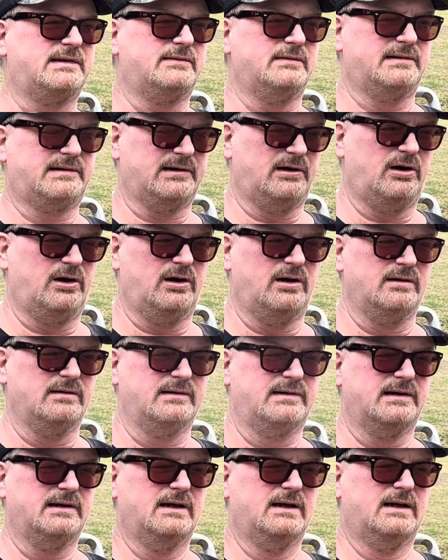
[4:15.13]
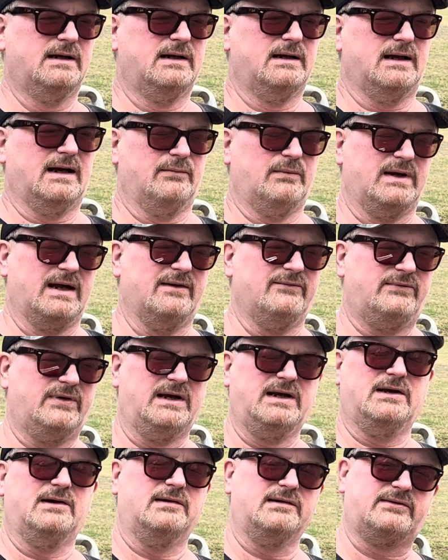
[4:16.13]
songs, and we have
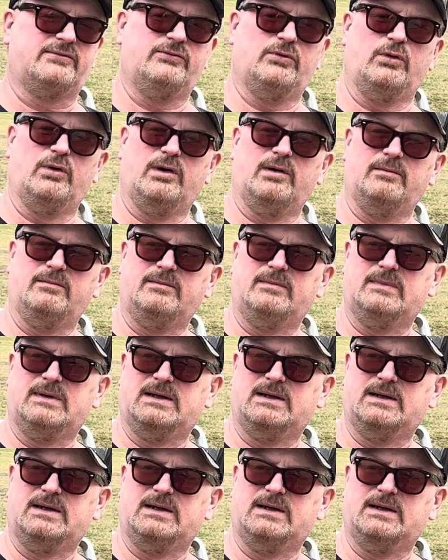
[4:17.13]
videos for them.